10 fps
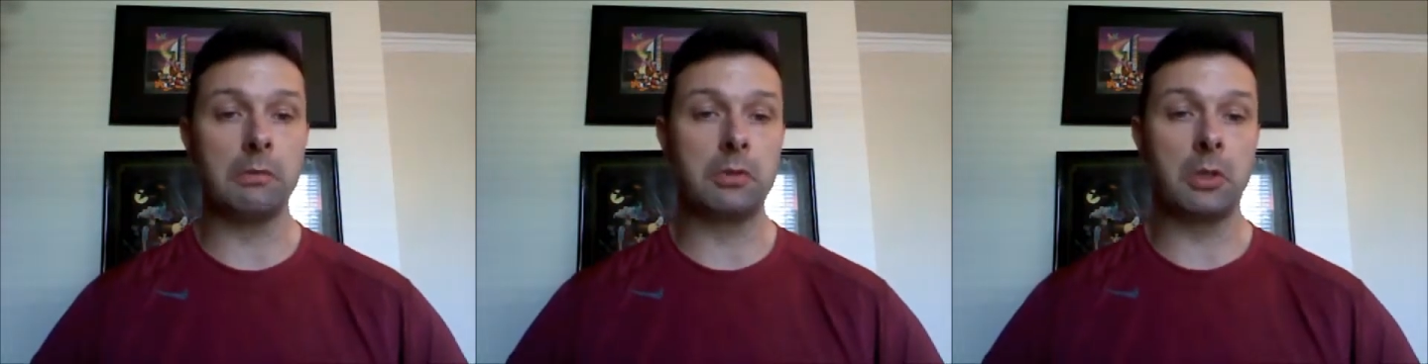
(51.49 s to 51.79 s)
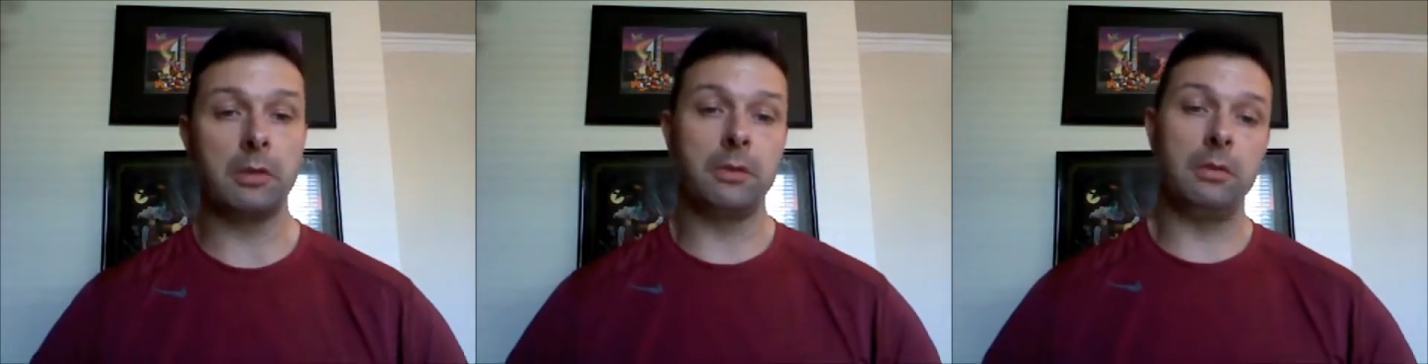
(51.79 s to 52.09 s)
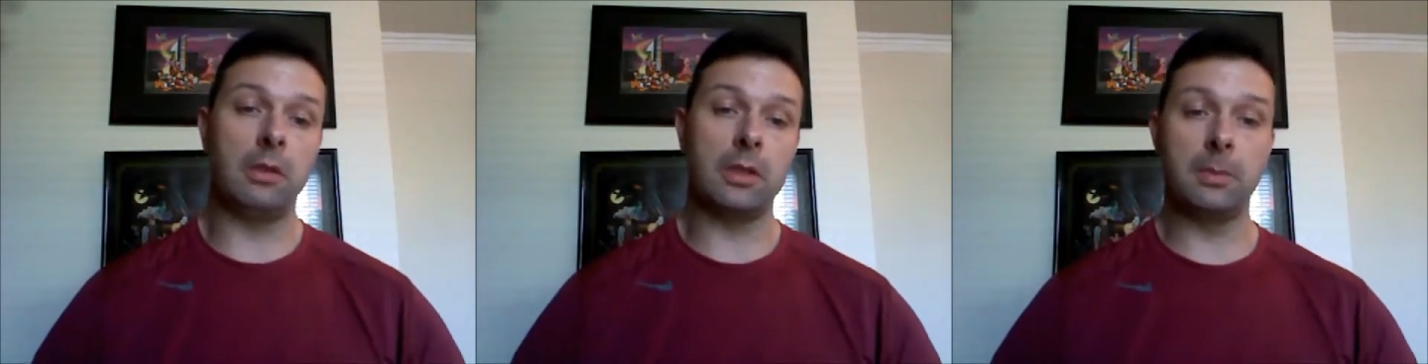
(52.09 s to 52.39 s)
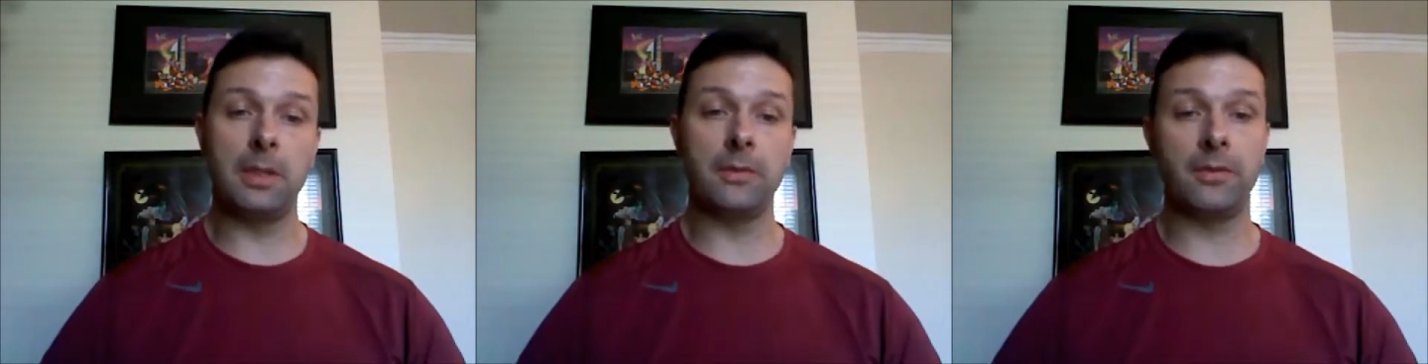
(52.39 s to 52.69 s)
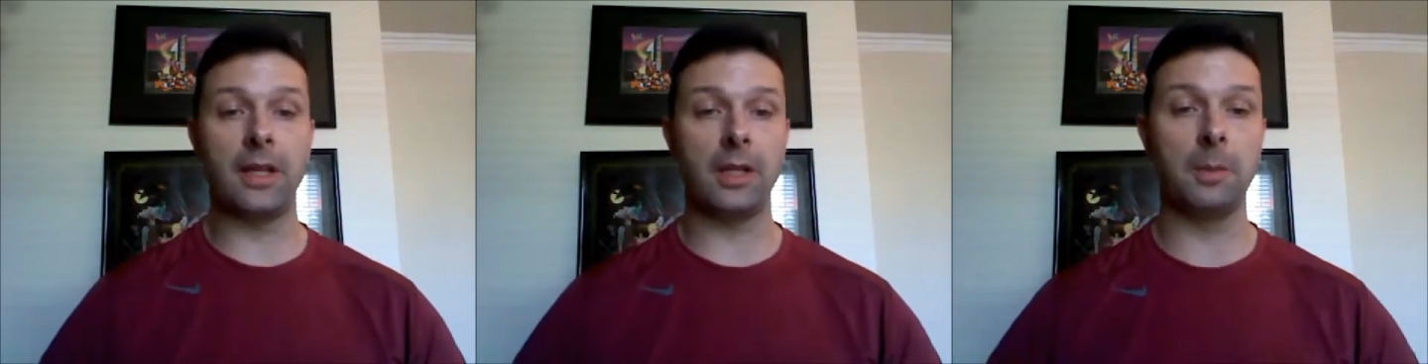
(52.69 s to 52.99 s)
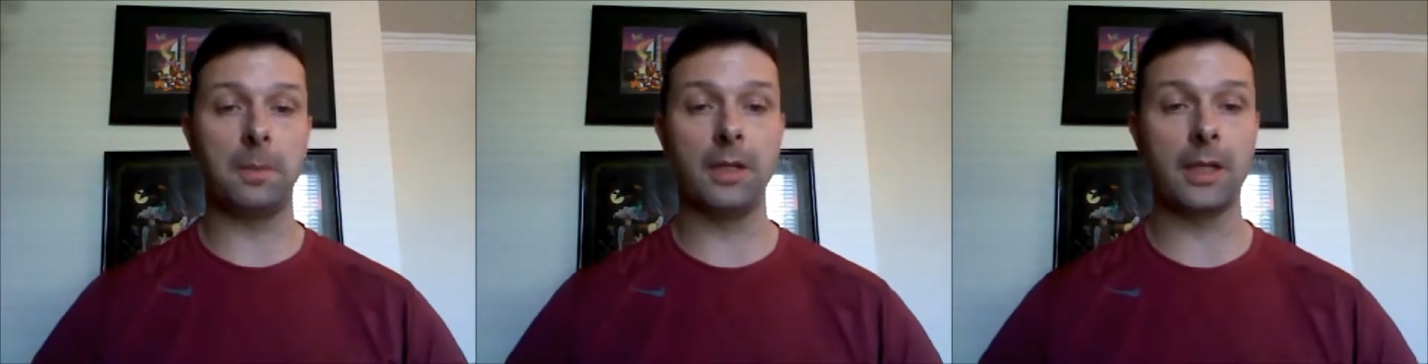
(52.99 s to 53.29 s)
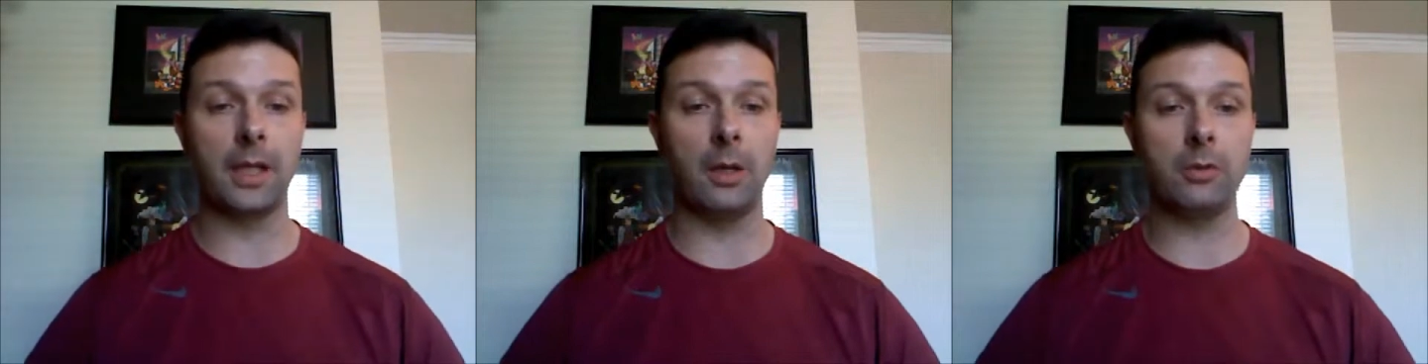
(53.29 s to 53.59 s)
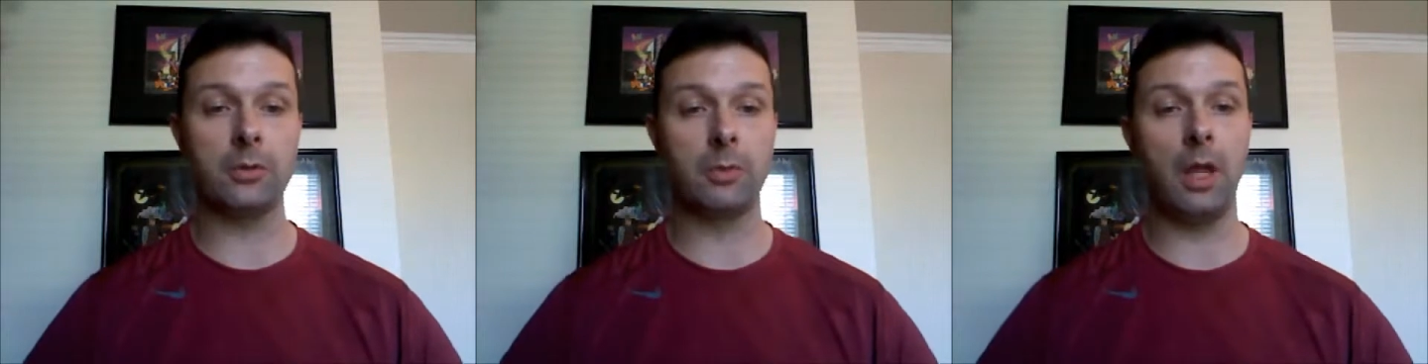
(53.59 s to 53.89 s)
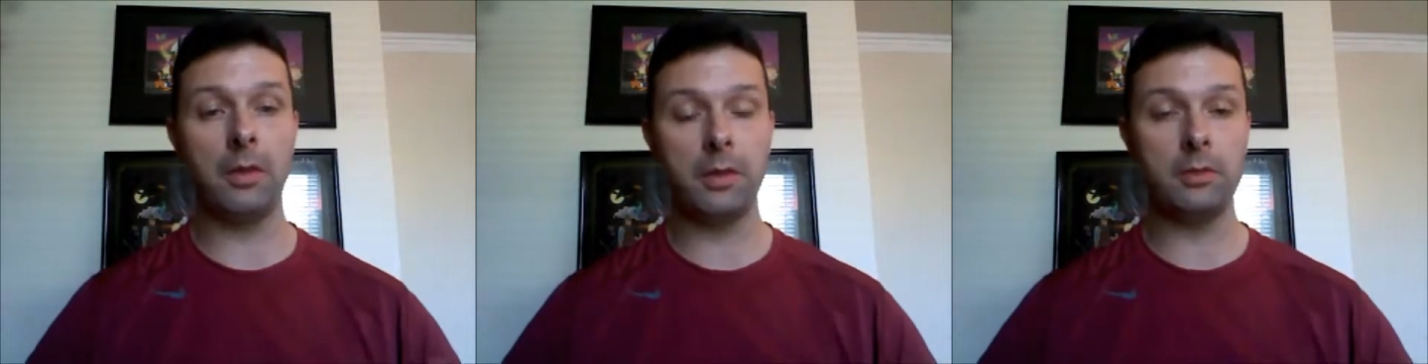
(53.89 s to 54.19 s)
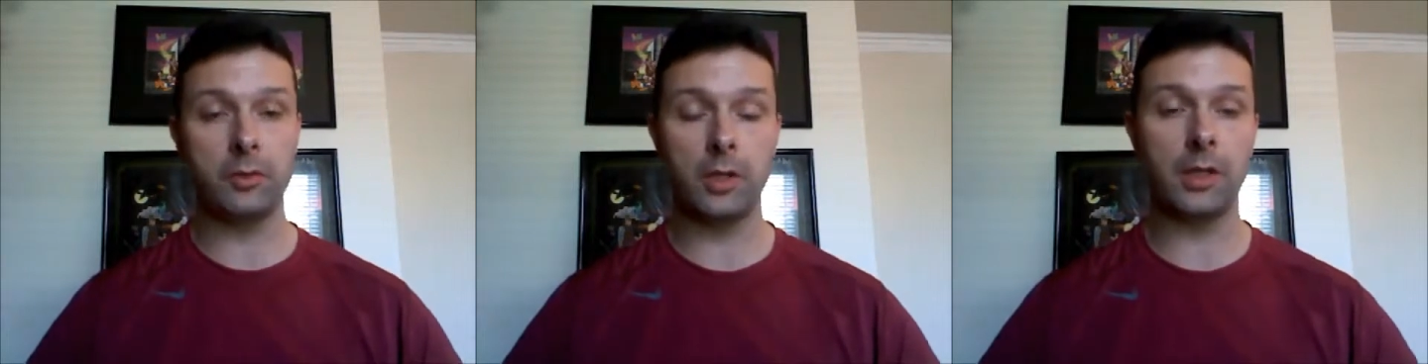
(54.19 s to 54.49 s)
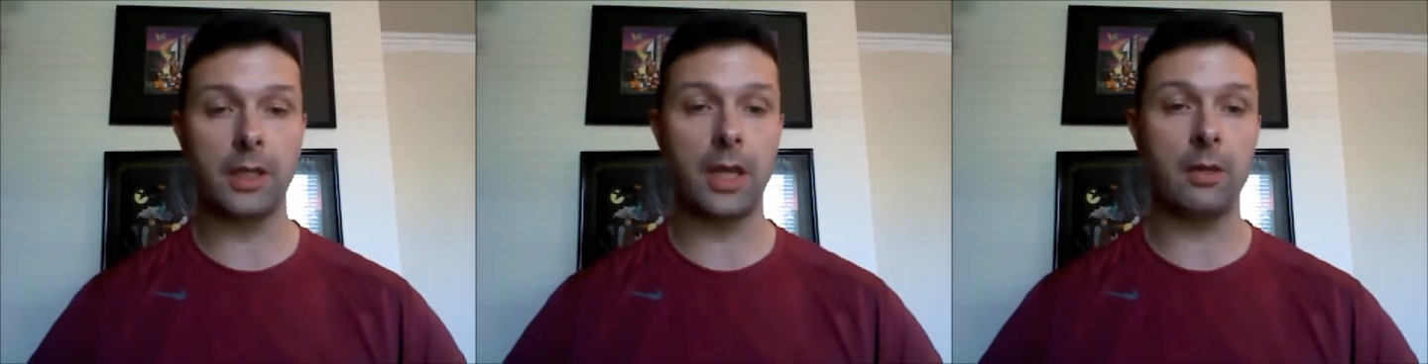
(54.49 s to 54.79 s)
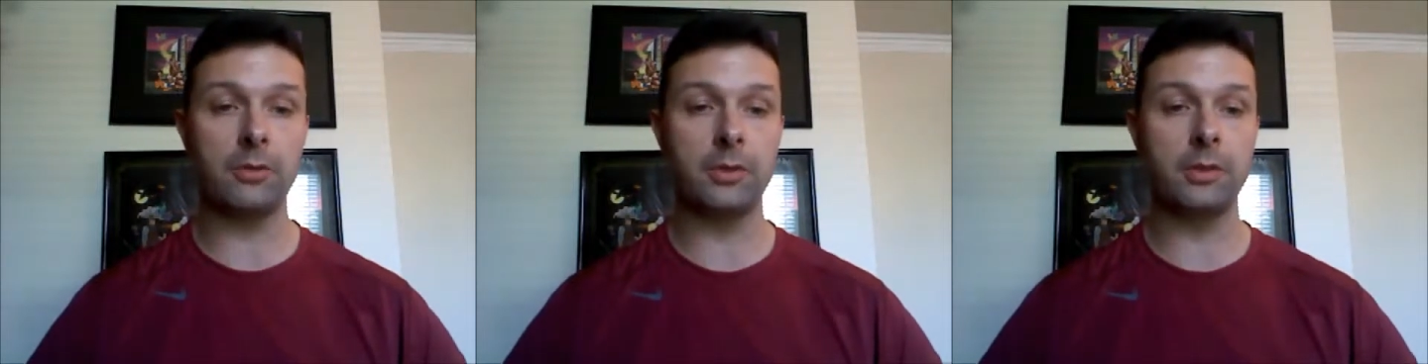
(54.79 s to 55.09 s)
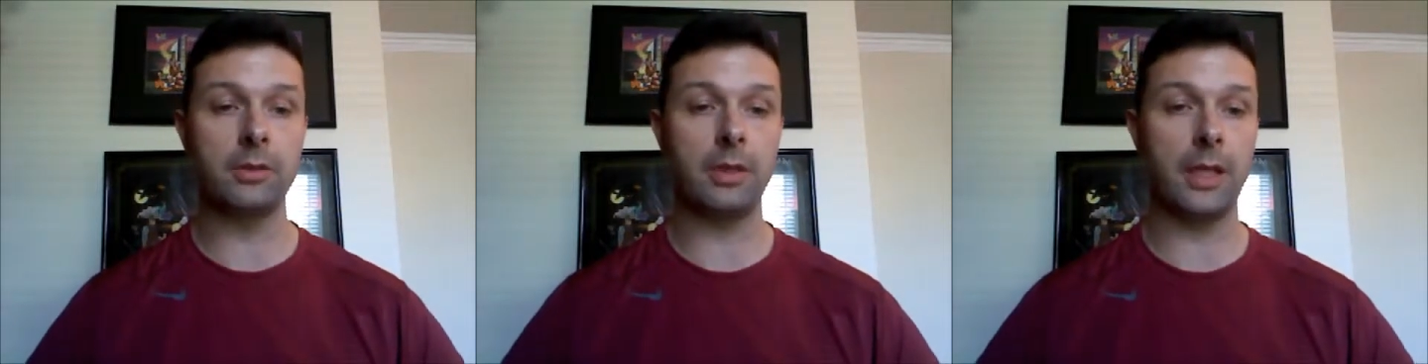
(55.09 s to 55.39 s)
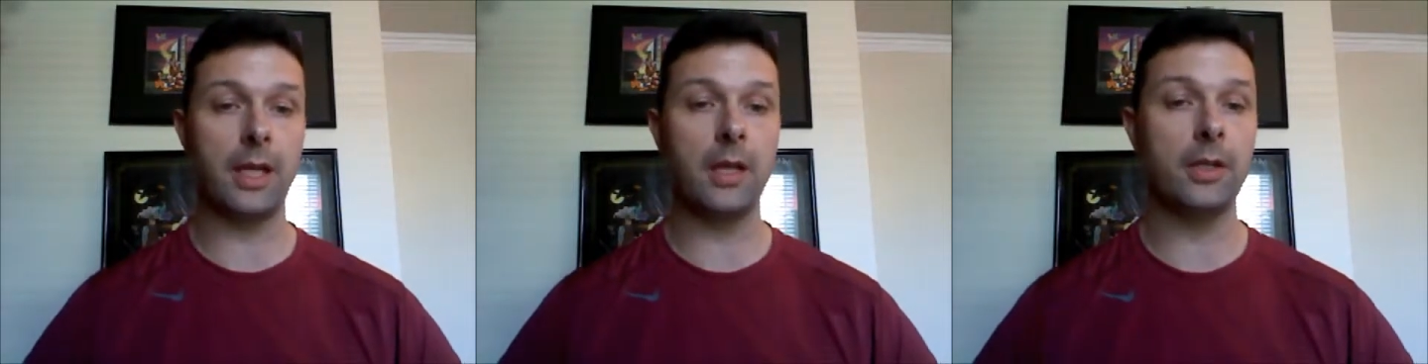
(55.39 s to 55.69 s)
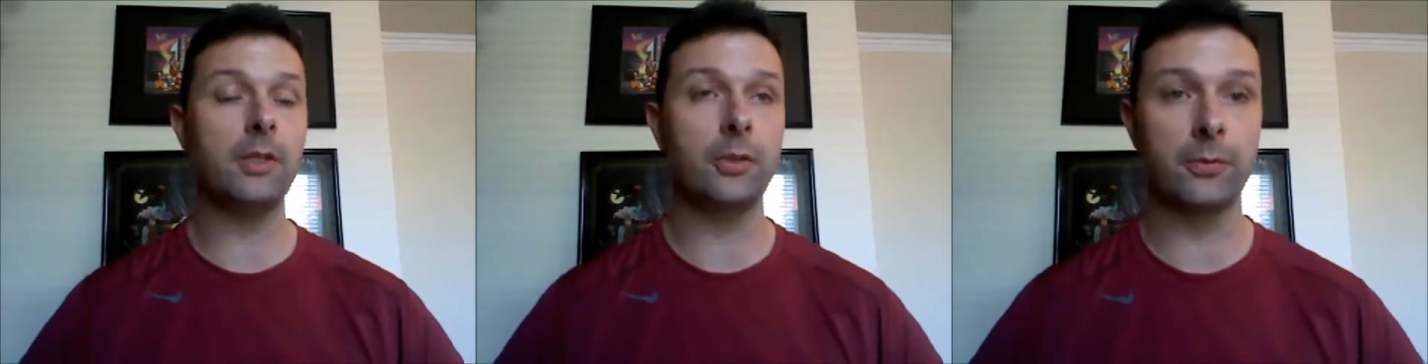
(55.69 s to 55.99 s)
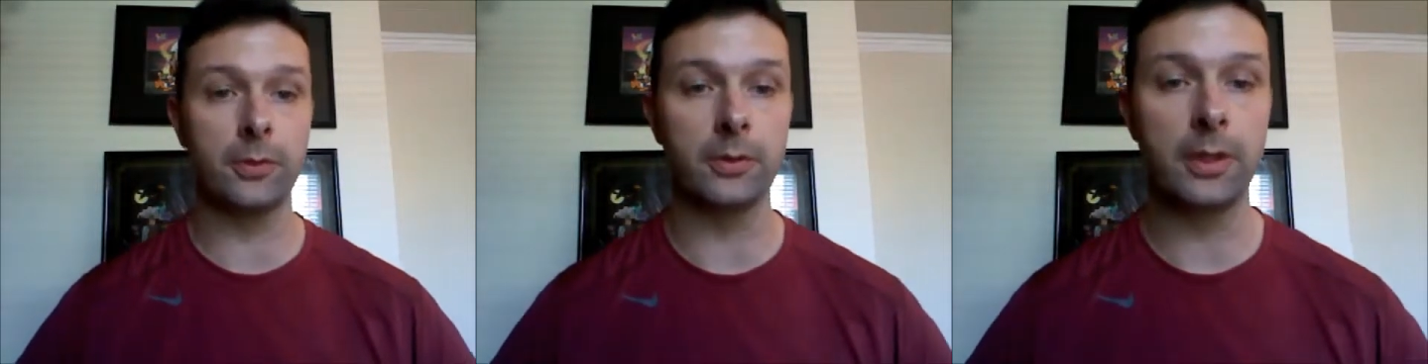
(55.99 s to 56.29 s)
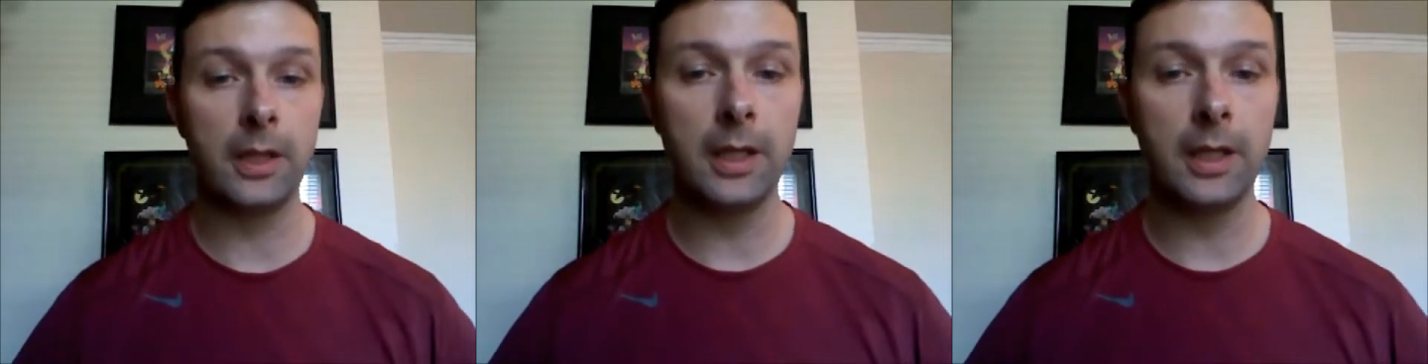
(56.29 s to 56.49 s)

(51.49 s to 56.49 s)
So if you want to be the fat lump on the couch, well, then sit on the couch and lay down and eat your food.